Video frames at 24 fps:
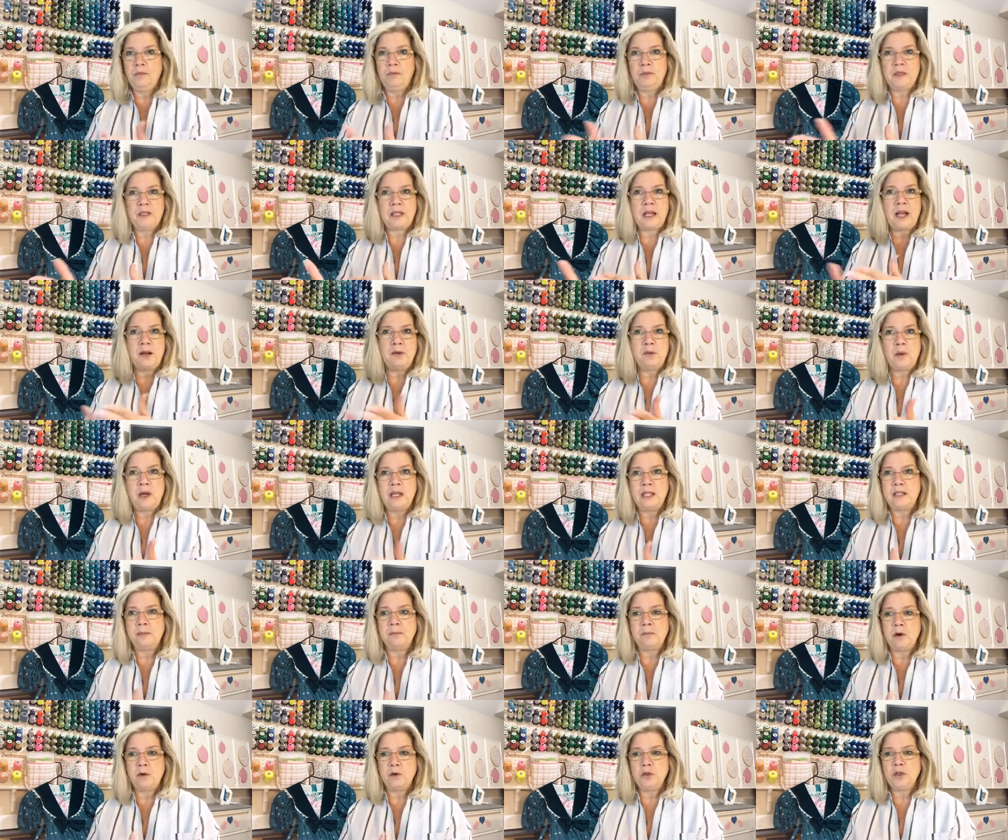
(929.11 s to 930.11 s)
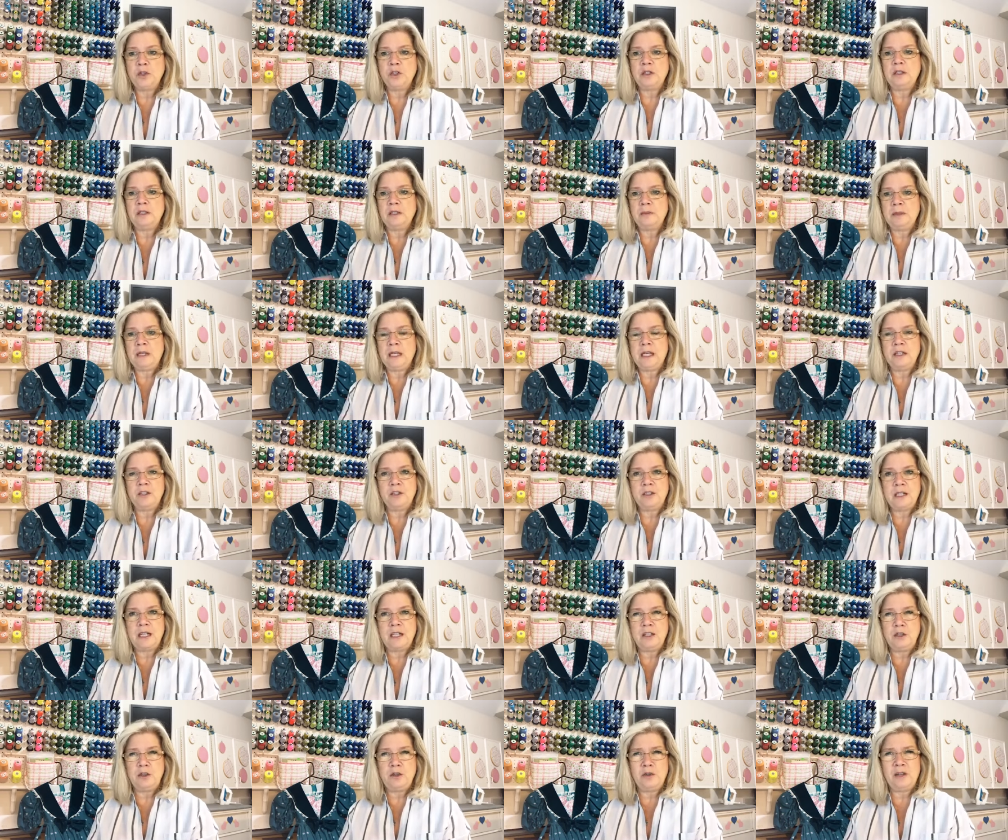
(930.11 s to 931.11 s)
sideways motions because
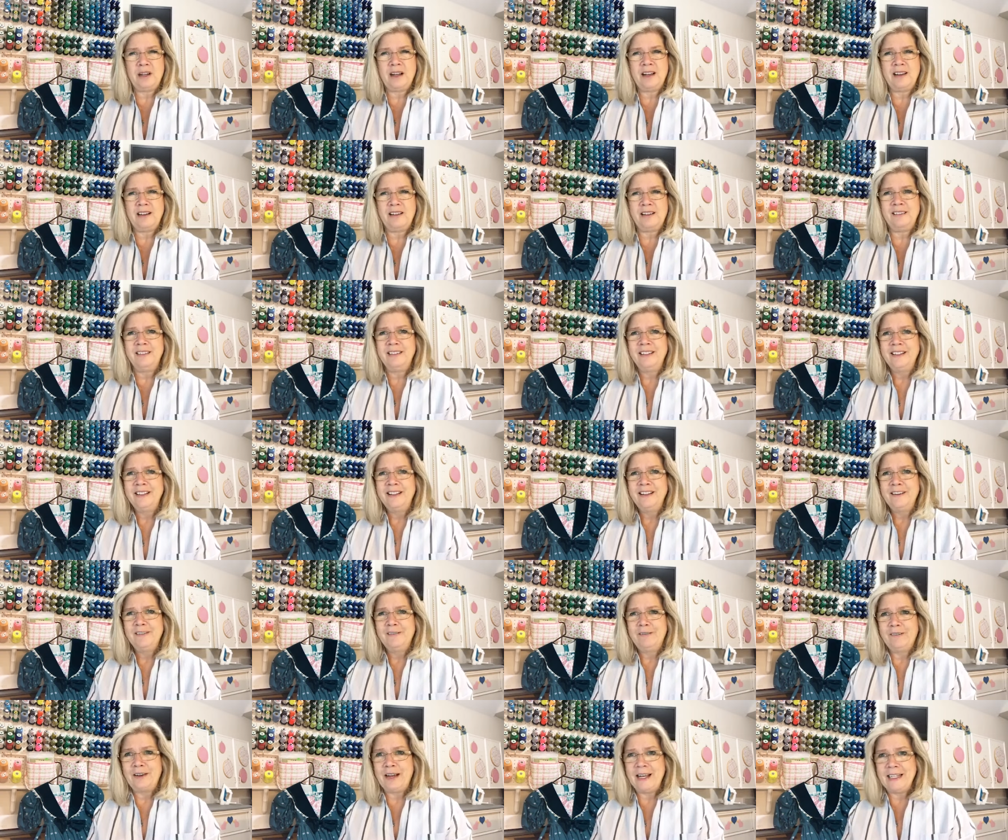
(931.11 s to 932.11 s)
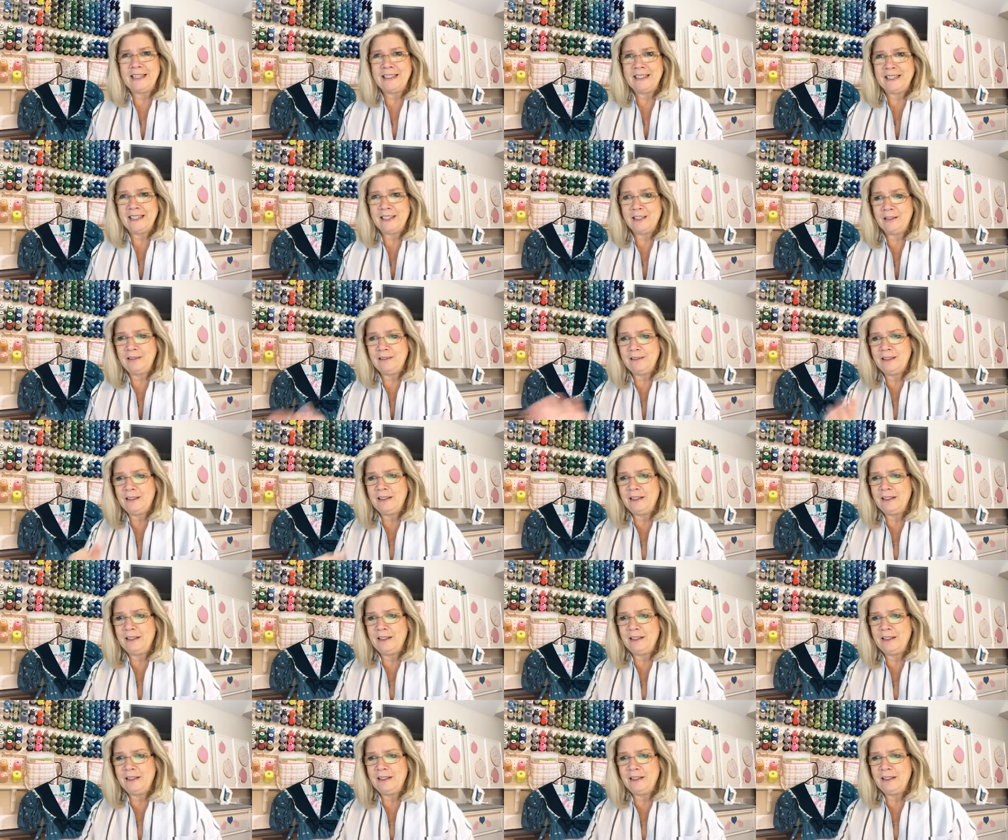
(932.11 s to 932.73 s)
then you're kind of fighting it